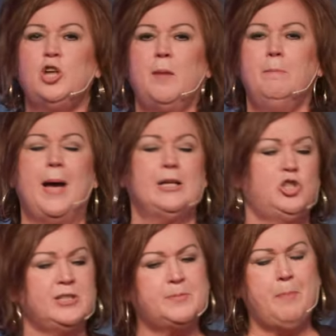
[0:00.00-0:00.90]
But
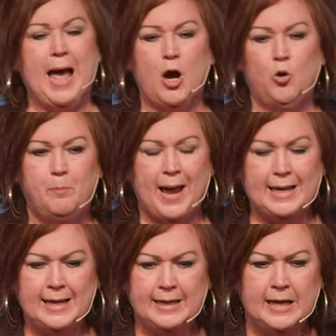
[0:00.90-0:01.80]
just by
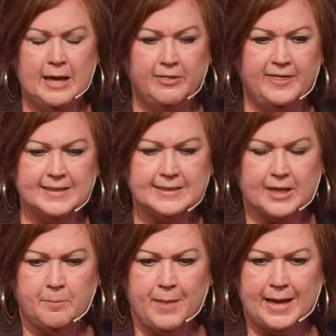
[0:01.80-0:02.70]
obeying this
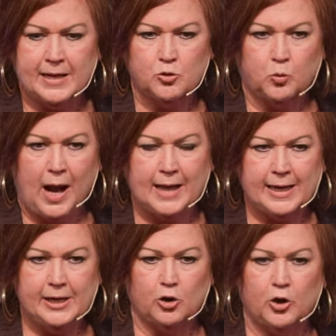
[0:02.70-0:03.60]
command right
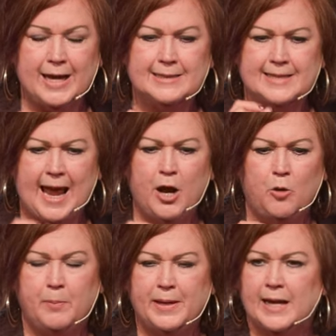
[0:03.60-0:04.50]
here, He's
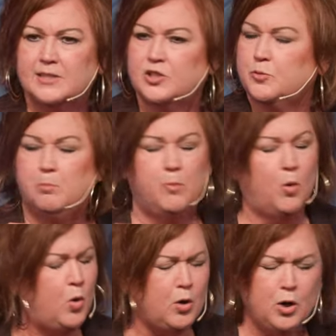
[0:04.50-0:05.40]
helping us
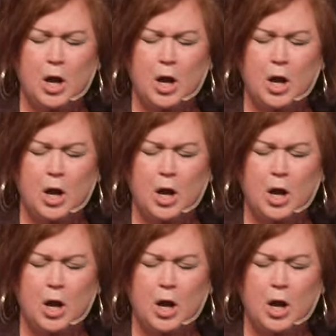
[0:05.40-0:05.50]
more